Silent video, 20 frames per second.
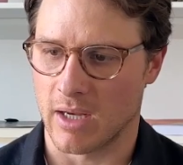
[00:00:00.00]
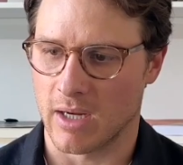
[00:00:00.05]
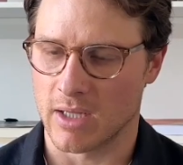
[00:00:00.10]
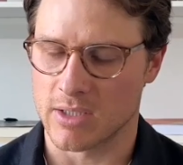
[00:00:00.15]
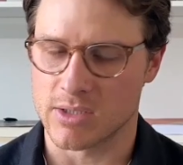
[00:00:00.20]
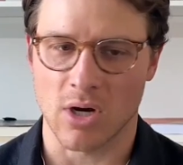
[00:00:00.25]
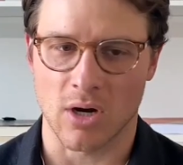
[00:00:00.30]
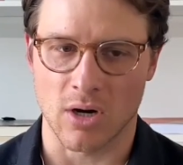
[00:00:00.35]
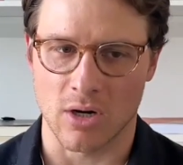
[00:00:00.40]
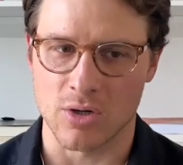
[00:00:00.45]

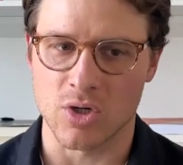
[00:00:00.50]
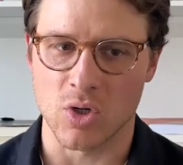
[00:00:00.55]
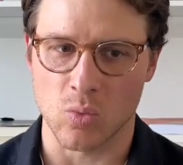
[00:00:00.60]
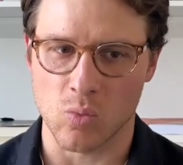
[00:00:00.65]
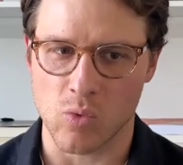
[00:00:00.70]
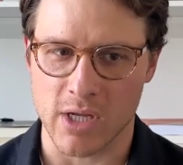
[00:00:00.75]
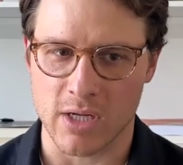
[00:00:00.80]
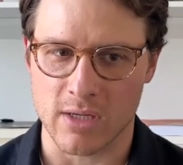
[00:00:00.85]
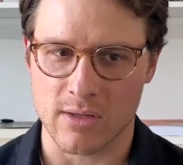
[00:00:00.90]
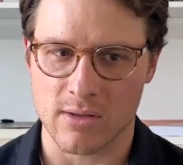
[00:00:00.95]
it's hard to
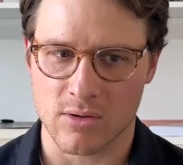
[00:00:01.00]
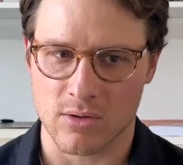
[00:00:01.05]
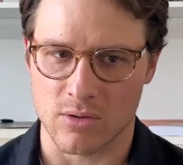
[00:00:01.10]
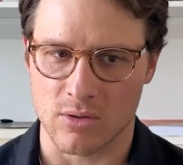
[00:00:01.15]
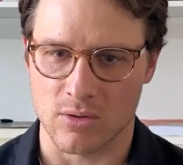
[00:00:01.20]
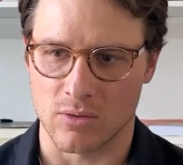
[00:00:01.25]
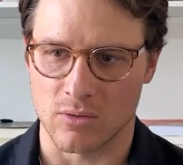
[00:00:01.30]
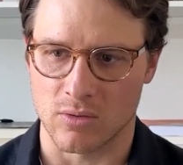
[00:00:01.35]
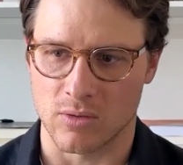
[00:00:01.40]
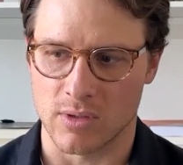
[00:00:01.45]
wade
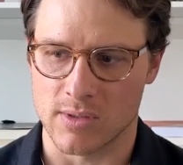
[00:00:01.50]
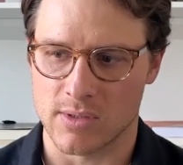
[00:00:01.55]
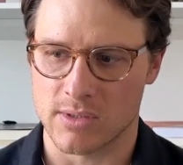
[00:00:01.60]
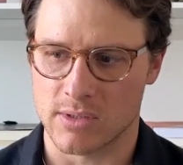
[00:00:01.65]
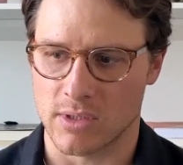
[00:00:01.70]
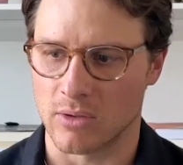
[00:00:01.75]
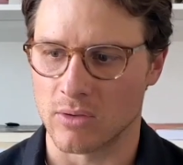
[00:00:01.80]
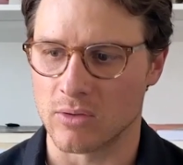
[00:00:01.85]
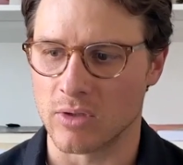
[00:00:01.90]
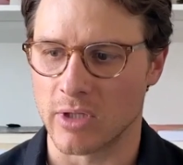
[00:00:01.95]
through. And
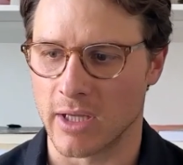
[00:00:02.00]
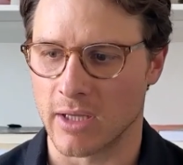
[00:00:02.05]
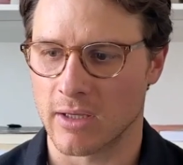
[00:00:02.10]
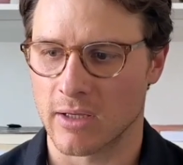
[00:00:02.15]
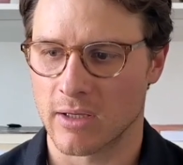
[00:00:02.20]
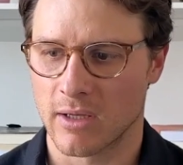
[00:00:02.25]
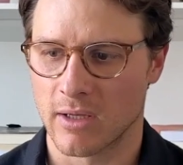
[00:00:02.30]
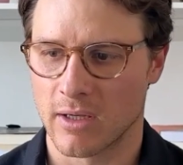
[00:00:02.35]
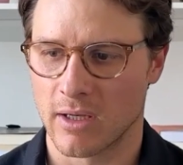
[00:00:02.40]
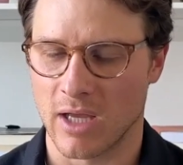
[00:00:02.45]
so like
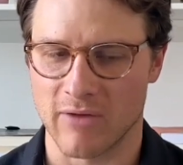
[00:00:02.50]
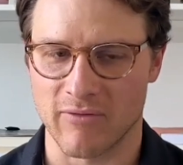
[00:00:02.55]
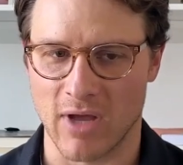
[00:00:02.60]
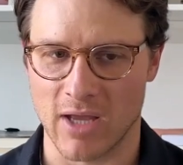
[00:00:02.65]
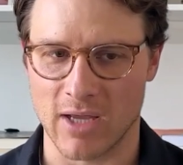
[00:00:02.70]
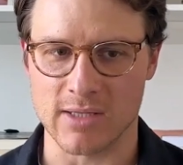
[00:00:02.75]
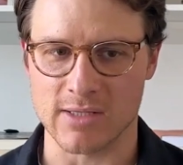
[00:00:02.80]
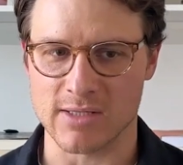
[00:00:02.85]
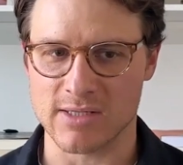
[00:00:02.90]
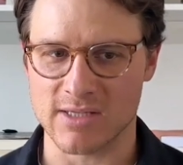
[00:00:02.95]
if I
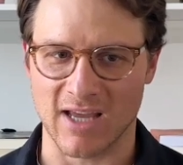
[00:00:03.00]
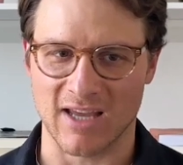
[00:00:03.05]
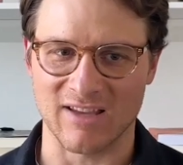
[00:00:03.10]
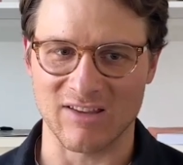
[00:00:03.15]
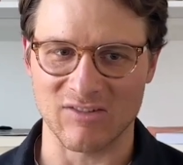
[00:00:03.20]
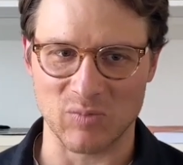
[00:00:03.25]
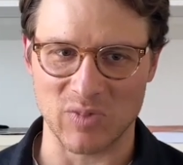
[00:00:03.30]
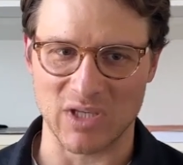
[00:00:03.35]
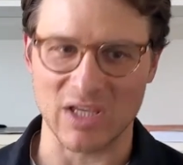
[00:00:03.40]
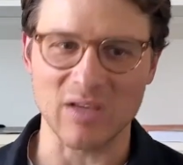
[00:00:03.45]
can
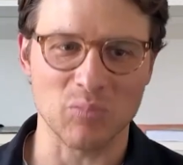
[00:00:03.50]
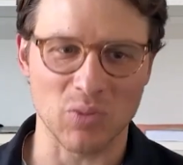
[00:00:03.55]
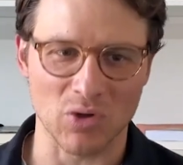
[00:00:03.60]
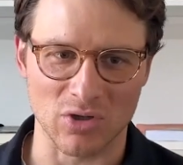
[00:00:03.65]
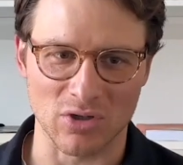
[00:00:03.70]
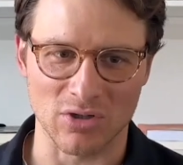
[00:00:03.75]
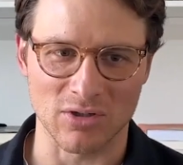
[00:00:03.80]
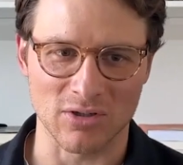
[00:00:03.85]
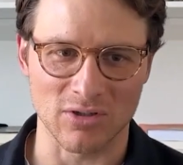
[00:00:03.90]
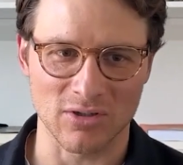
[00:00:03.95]
save
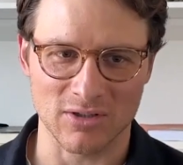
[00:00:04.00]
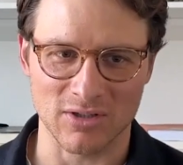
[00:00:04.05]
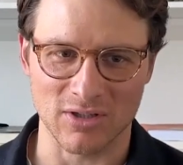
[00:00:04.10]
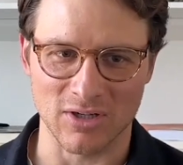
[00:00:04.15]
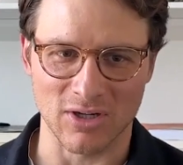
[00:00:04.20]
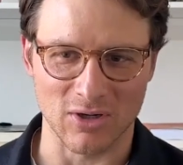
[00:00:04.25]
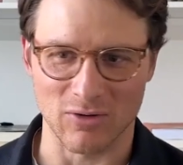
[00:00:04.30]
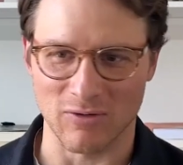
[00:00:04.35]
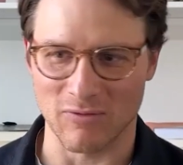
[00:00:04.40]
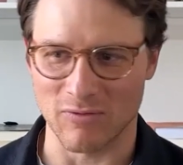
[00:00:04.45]
people,
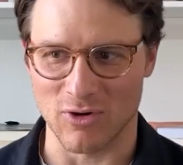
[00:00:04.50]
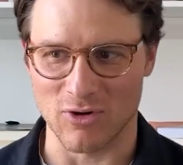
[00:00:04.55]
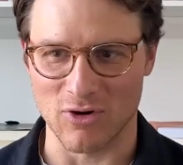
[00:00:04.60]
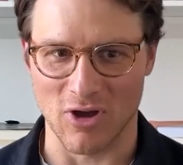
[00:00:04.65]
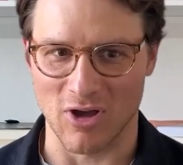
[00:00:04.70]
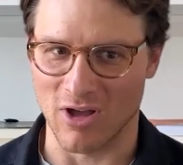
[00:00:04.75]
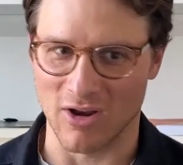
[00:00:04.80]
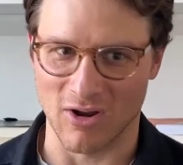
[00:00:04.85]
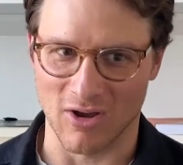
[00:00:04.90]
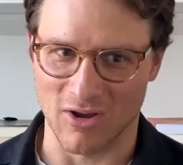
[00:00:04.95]
if they're
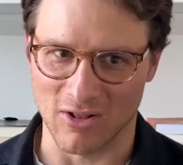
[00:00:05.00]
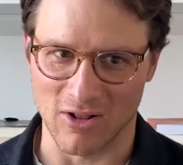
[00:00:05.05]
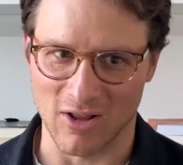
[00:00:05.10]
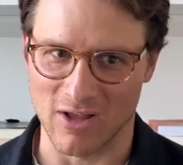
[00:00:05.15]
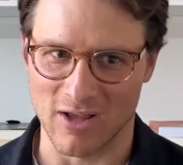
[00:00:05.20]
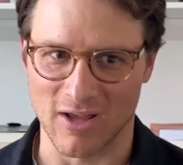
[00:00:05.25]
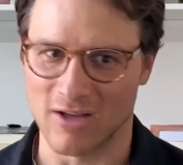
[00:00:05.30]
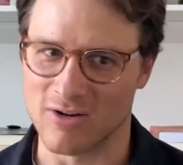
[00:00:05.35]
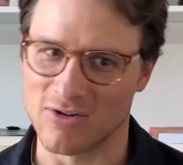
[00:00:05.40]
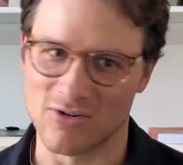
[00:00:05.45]
not
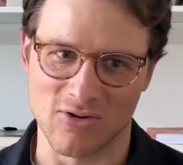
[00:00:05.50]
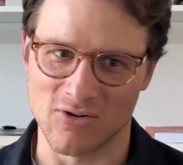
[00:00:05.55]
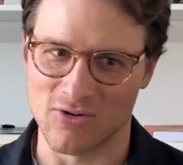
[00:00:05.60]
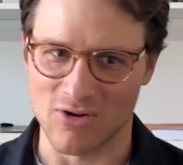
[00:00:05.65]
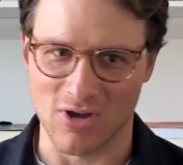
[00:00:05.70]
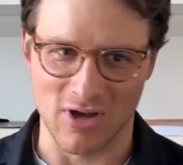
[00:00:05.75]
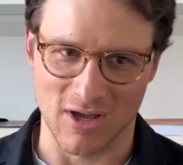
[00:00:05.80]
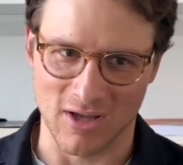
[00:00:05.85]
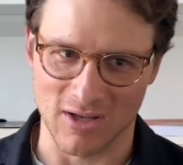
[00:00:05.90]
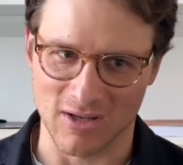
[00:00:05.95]
online or they're
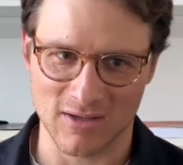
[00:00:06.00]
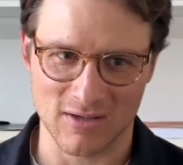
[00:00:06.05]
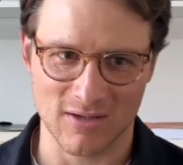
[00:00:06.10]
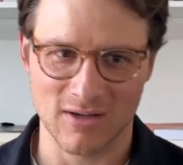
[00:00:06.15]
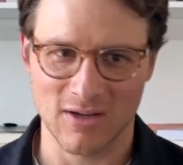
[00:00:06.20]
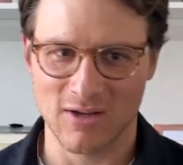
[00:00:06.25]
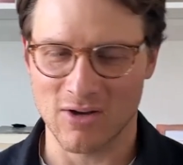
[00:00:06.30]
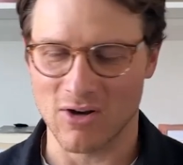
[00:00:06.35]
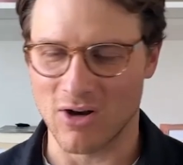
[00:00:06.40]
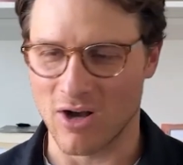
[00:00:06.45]
not
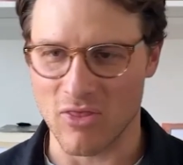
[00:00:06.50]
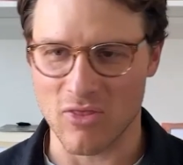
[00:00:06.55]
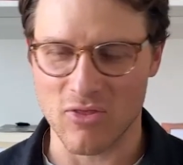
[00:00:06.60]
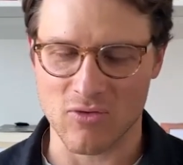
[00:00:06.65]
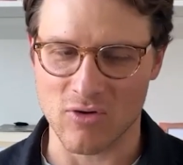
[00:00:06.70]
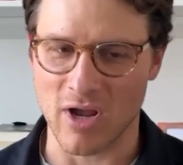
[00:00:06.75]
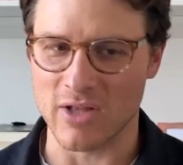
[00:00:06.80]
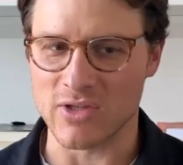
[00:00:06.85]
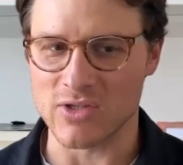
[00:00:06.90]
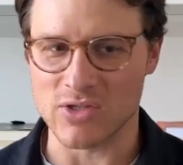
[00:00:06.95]
on
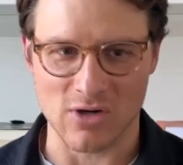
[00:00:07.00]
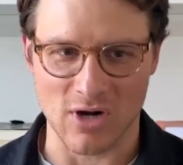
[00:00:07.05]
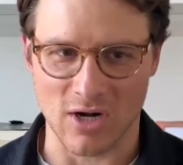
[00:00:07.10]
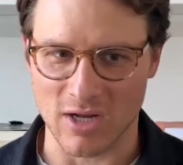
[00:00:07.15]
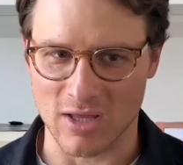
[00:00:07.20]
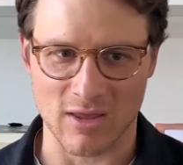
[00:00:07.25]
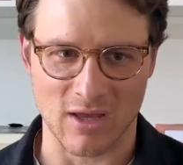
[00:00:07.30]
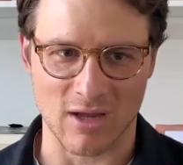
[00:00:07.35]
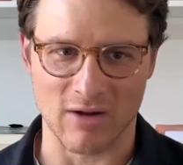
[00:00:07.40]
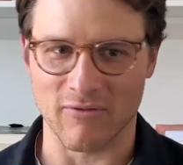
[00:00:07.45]
threads or
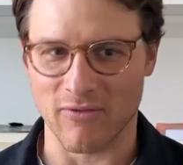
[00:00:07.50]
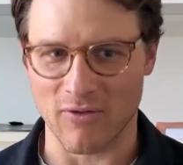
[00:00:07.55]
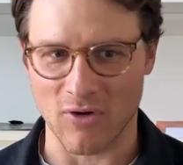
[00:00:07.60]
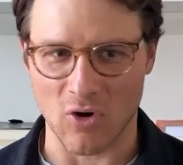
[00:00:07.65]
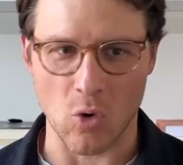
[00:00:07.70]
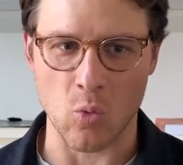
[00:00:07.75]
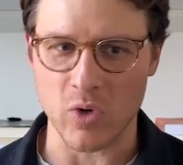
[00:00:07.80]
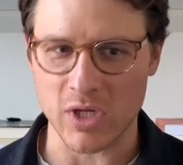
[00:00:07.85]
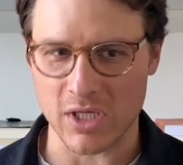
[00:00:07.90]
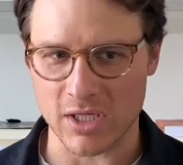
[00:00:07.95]
anything for
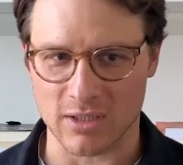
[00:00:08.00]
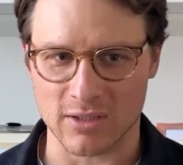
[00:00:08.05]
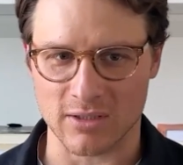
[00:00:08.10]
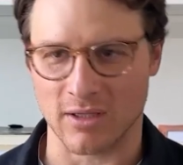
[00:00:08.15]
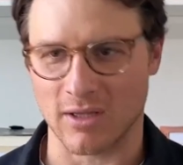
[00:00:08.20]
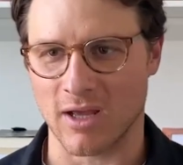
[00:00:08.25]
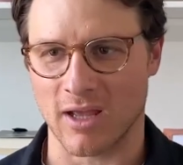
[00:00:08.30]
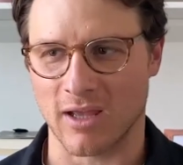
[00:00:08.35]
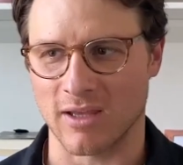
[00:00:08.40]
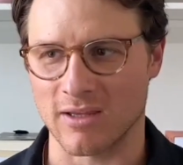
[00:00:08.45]
a week,
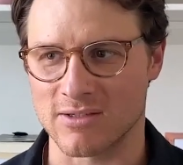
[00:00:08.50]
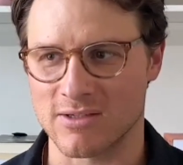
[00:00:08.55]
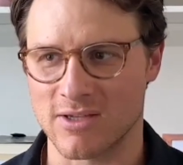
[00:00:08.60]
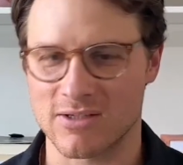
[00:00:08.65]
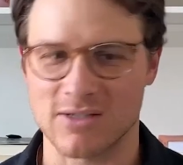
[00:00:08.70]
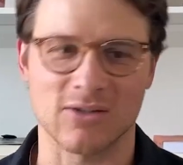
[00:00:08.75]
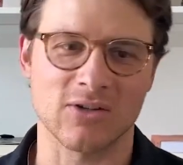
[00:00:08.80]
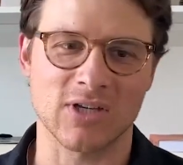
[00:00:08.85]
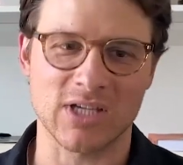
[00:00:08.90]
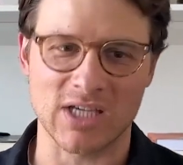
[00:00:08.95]
like I can
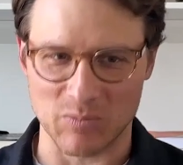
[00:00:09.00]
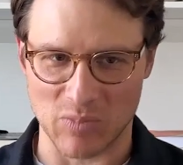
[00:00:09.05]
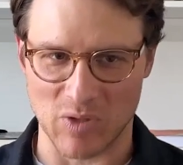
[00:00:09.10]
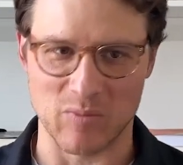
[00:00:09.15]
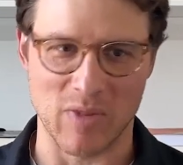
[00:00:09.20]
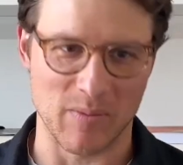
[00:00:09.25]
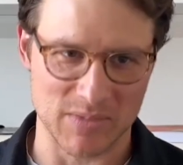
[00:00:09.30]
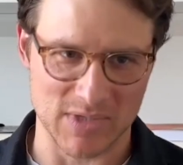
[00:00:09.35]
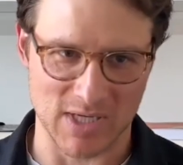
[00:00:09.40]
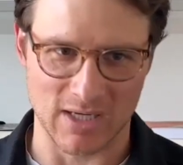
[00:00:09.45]
still keep them
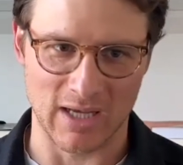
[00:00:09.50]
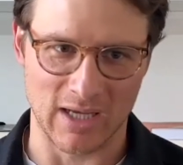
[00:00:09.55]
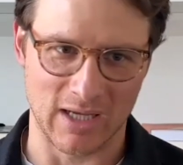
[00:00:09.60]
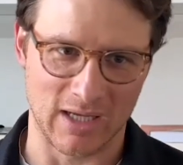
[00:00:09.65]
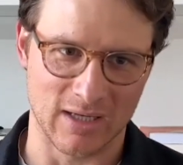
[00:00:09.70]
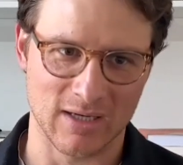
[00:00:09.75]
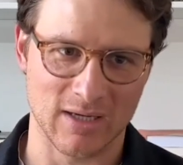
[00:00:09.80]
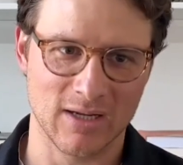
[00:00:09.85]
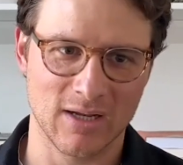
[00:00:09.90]
up to date